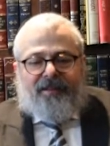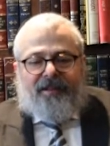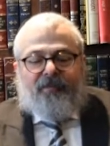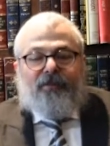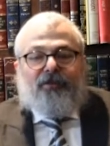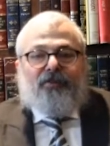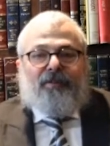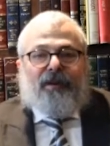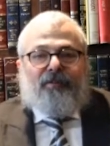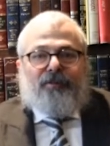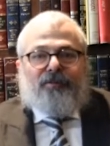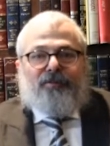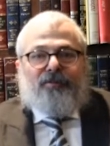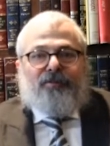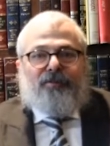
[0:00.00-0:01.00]
I want to be able
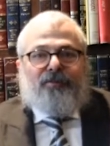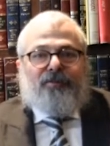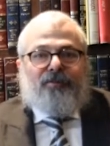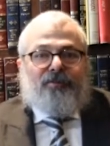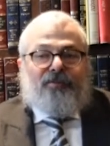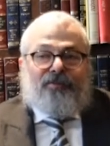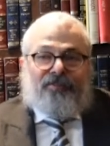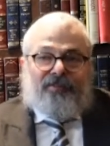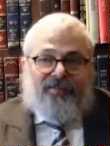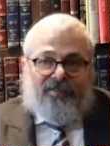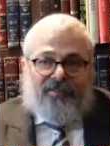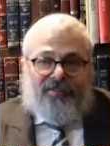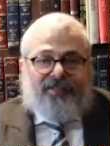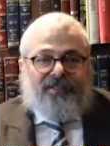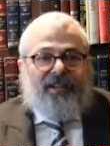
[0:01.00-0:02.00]
to
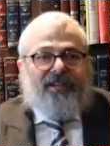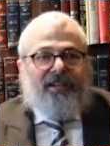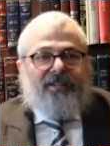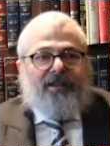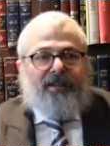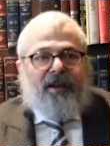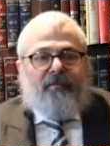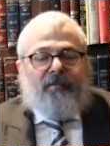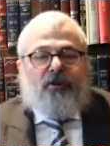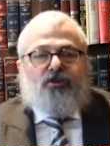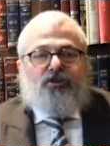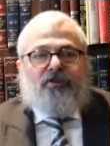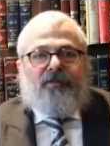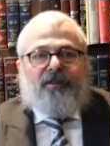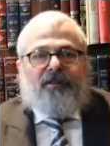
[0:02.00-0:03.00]
say that I
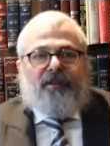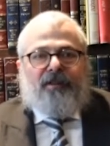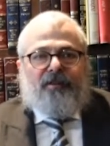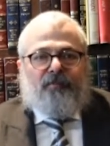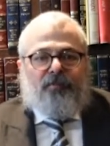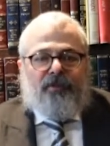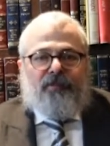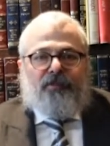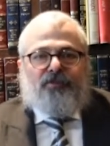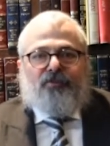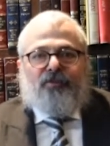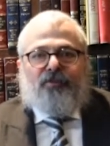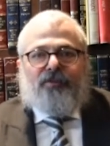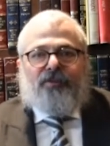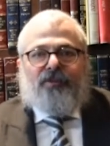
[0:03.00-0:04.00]
mentioned in the, in the previous
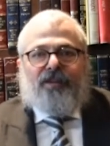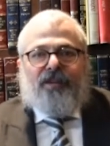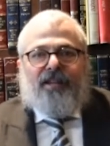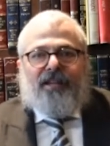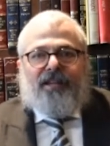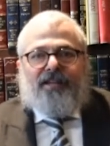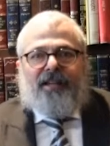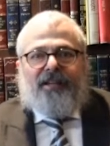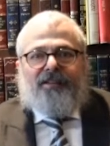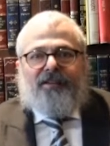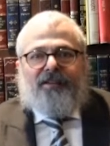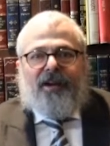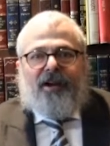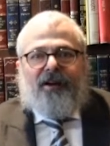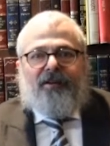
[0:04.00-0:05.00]
talk that
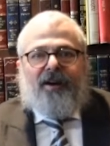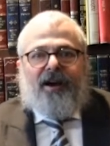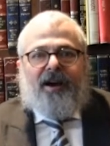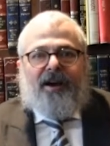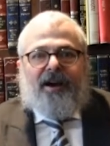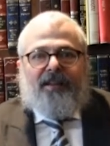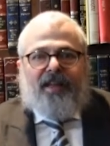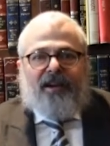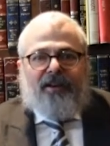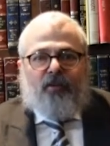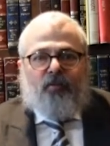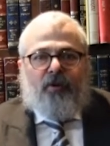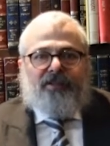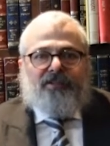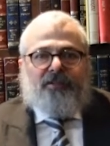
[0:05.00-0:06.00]
there are uh,
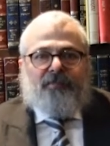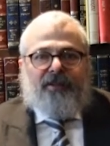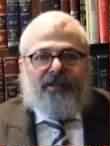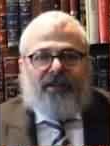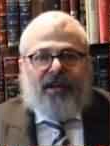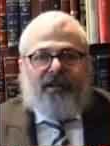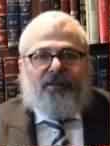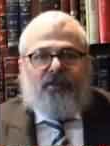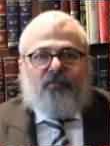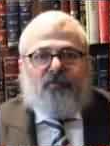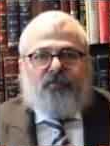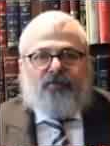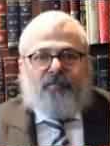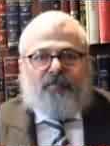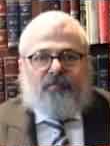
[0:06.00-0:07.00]
halachic ways that's being done
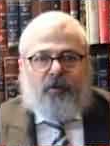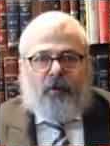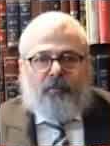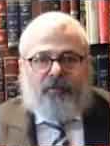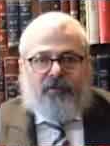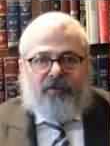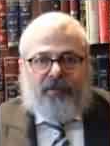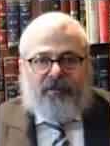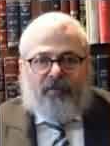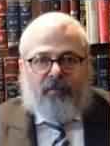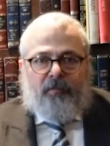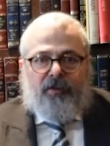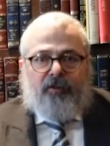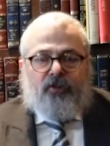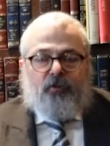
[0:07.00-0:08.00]
through proper
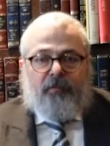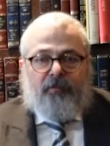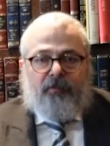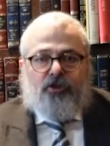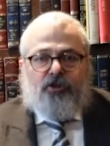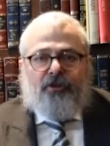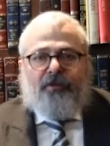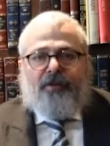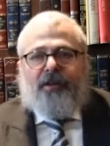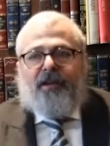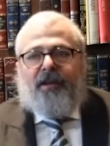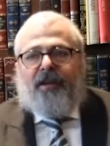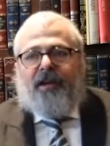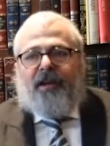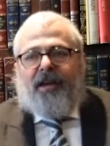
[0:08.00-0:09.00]
rabbinic supervision.
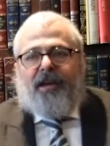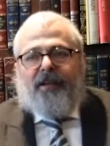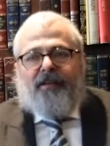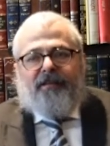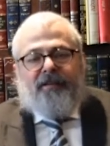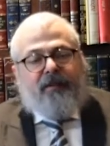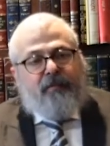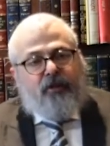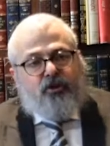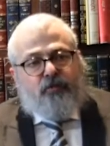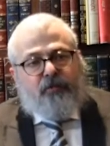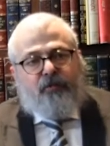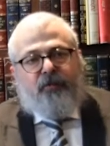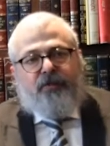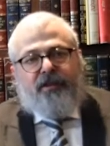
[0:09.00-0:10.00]
And I
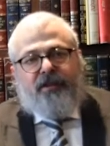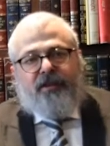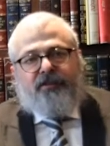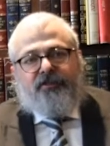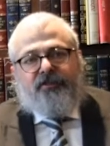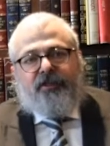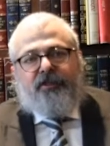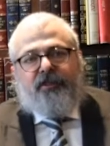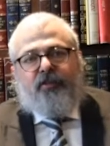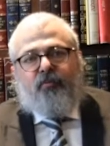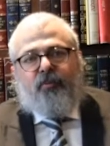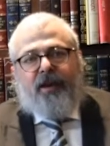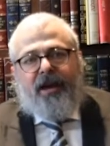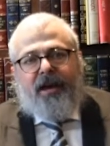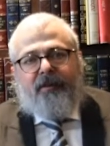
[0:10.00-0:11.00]
mentioned before that here in Sydney
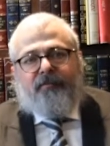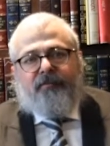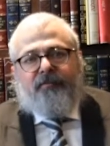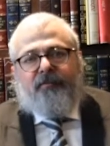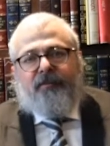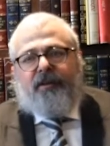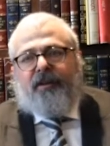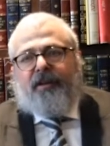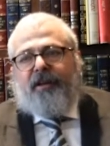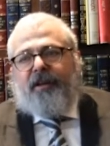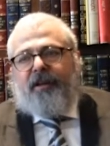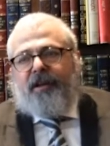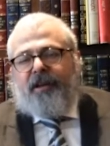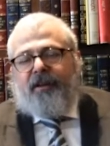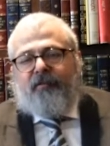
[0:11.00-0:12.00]
we have
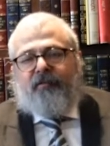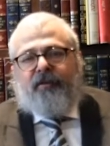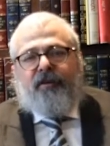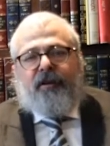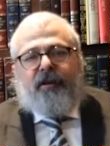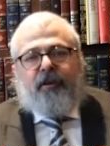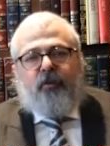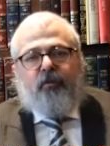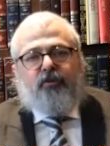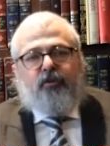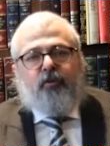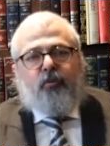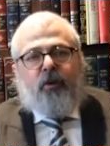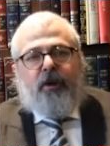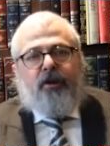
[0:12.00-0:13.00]
uh, very
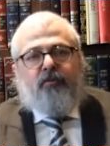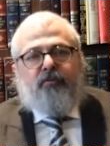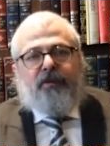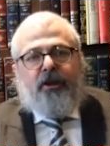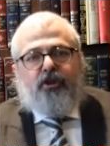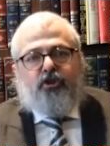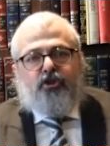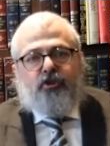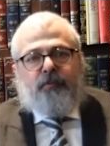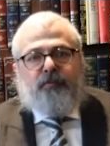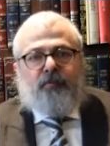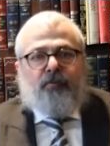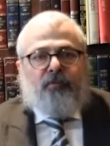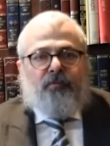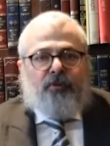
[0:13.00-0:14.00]
close working relationships
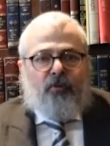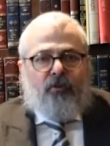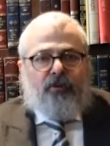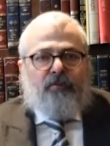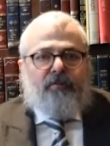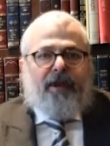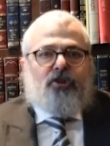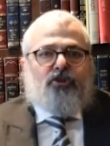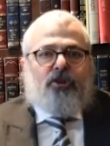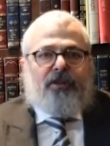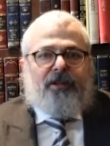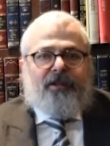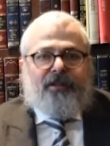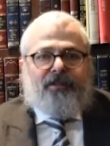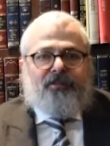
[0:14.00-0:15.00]
with all the major
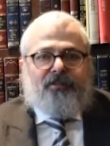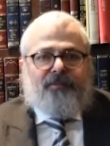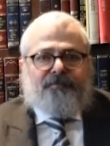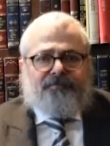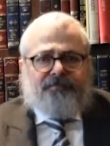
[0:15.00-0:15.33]
clinics.